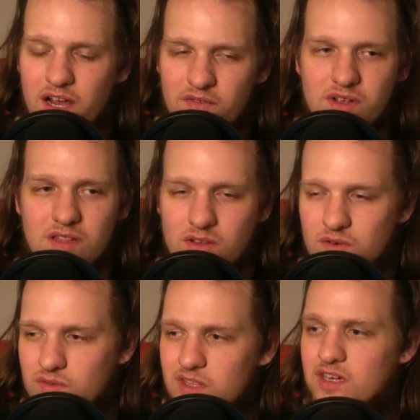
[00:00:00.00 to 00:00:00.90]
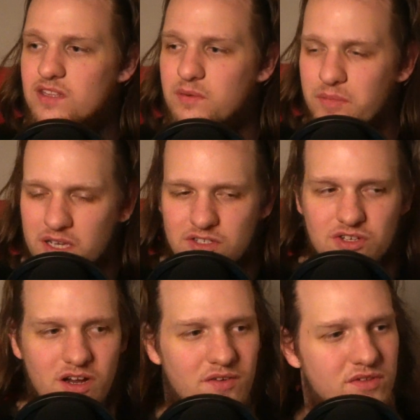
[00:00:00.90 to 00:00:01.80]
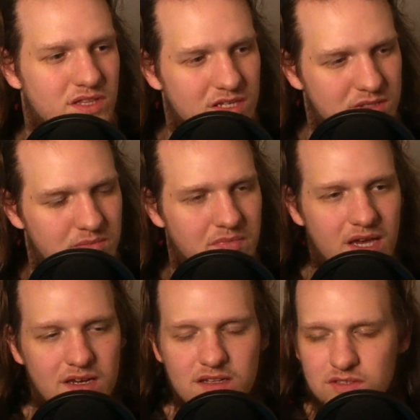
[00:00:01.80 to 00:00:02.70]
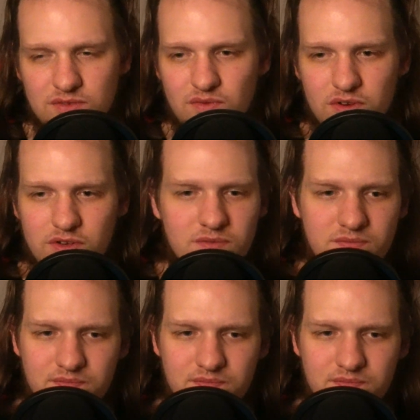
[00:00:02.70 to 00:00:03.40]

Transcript: every little thing to make sure everything's maintenance for you.